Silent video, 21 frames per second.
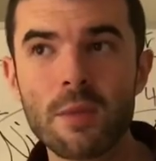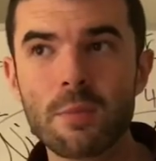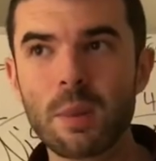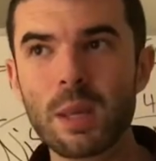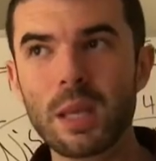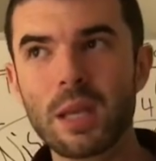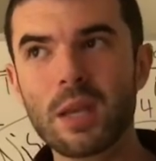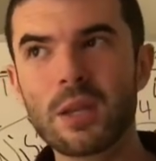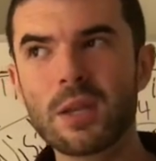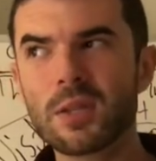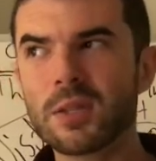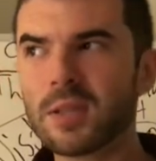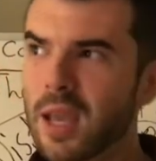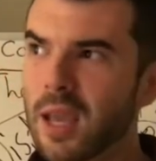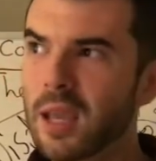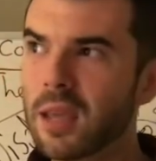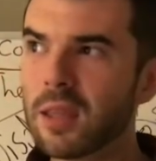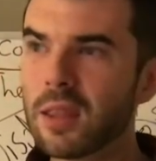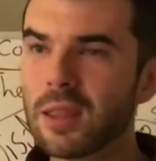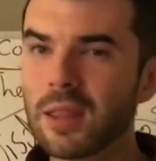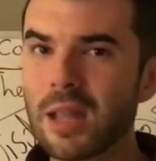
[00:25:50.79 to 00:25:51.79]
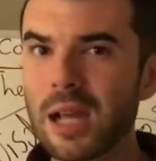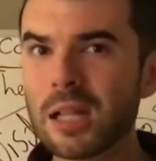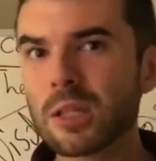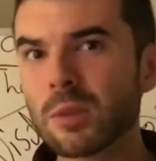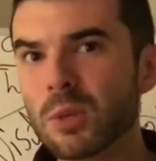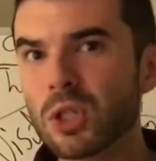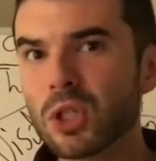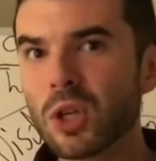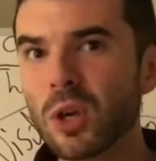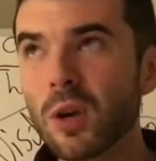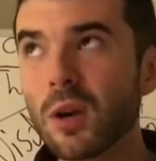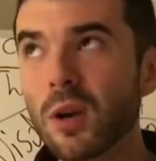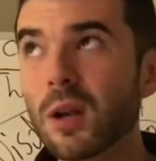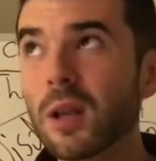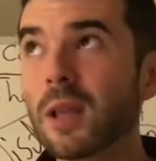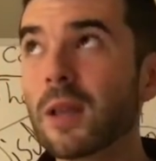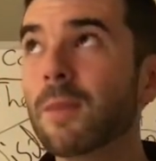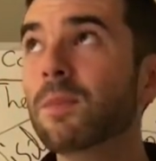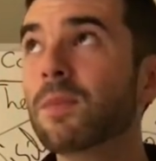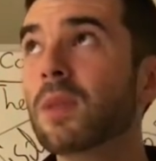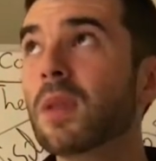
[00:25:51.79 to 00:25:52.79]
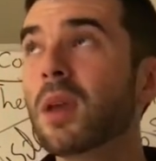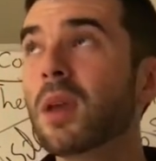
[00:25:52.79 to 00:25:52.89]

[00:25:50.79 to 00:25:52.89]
Because like that's maturity.